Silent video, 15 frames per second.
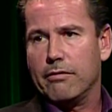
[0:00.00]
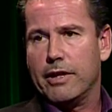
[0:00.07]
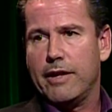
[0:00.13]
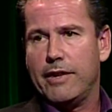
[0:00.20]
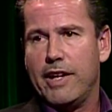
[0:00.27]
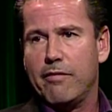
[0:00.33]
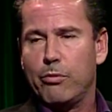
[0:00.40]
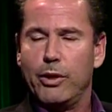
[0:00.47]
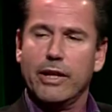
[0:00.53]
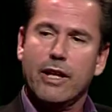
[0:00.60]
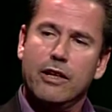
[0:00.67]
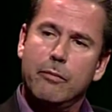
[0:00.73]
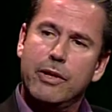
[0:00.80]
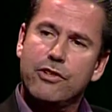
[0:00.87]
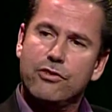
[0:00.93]
and they bring
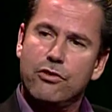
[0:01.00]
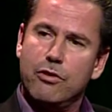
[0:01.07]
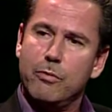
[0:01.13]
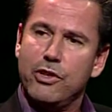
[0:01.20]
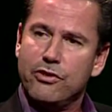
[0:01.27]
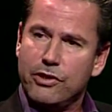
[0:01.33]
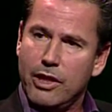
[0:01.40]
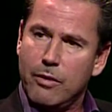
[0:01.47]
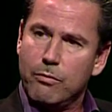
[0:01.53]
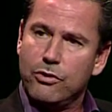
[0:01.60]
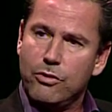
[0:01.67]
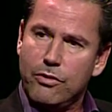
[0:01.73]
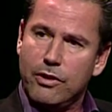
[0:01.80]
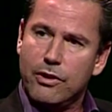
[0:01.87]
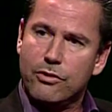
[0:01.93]
elements to the museum
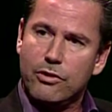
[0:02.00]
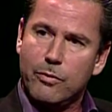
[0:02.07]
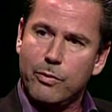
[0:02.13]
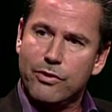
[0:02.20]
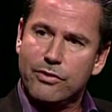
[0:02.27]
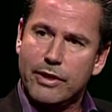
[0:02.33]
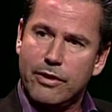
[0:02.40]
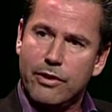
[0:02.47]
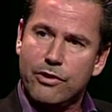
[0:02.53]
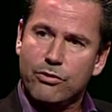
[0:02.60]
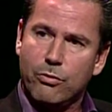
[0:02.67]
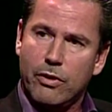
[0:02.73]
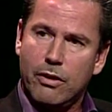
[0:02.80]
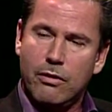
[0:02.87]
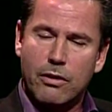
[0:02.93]
to the Interpreter Center as
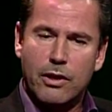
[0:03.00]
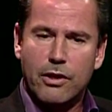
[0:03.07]
well.